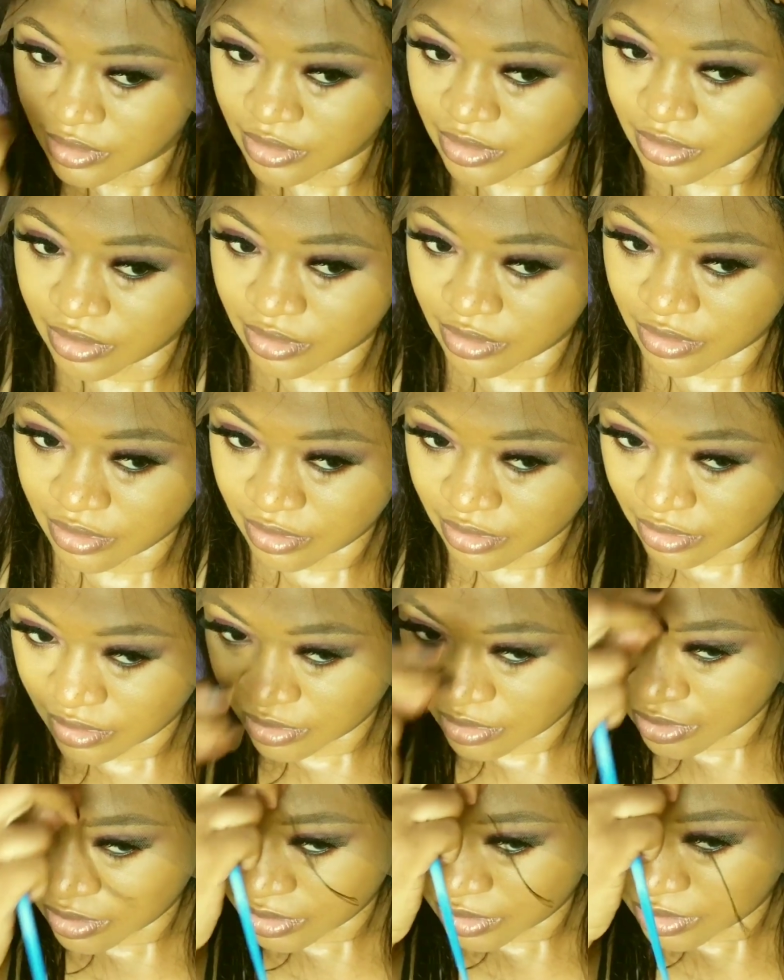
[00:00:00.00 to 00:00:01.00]
pull it out just
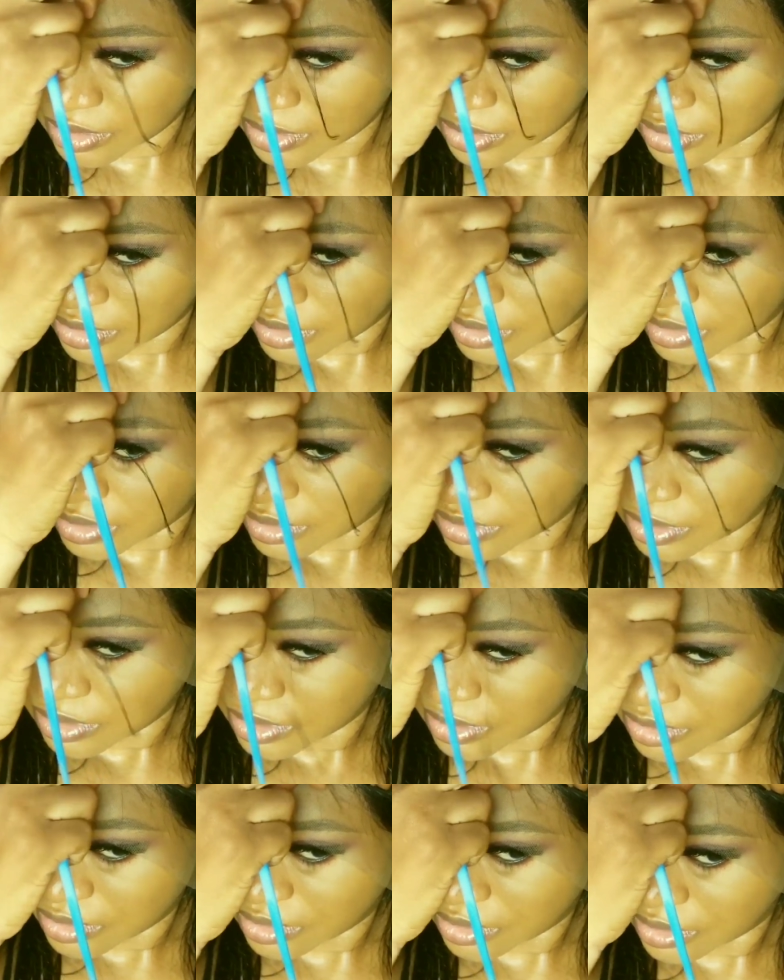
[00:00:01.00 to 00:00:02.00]
like so.
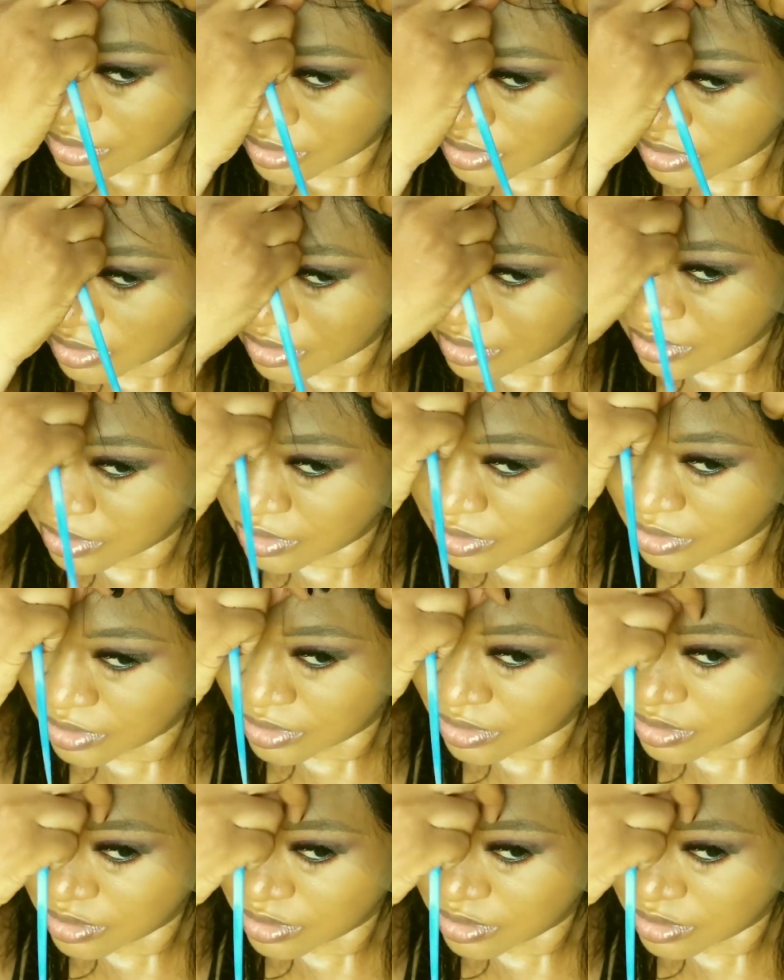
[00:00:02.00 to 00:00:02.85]
I take out